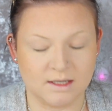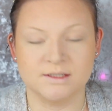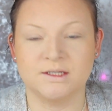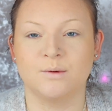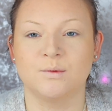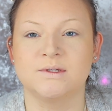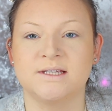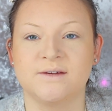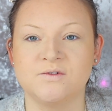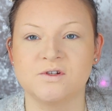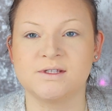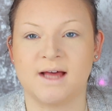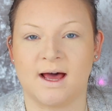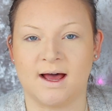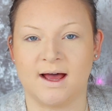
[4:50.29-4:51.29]
So once I've
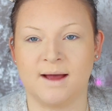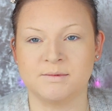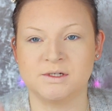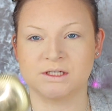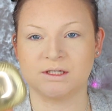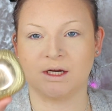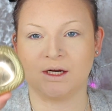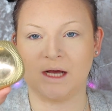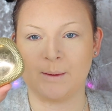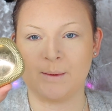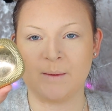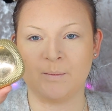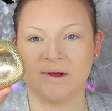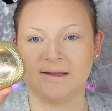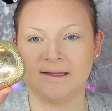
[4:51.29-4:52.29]
done that, I'm just going to go
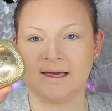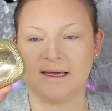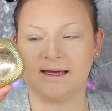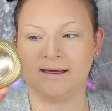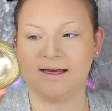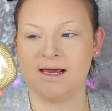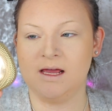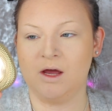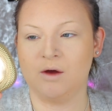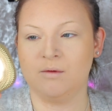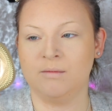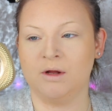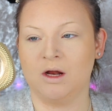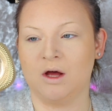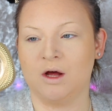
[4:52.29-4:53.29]
in with the KIKO
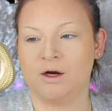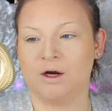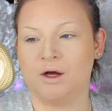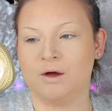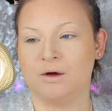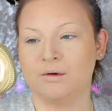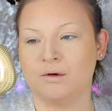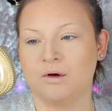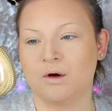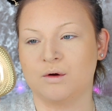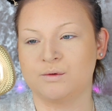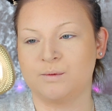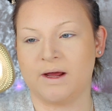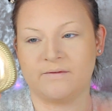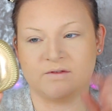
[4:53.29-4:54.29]
Milano
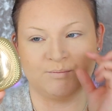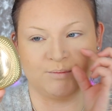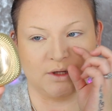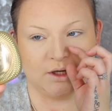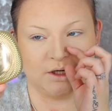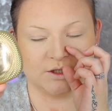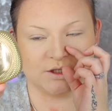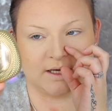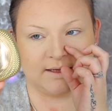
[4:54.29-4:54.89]
Gold Waves blush,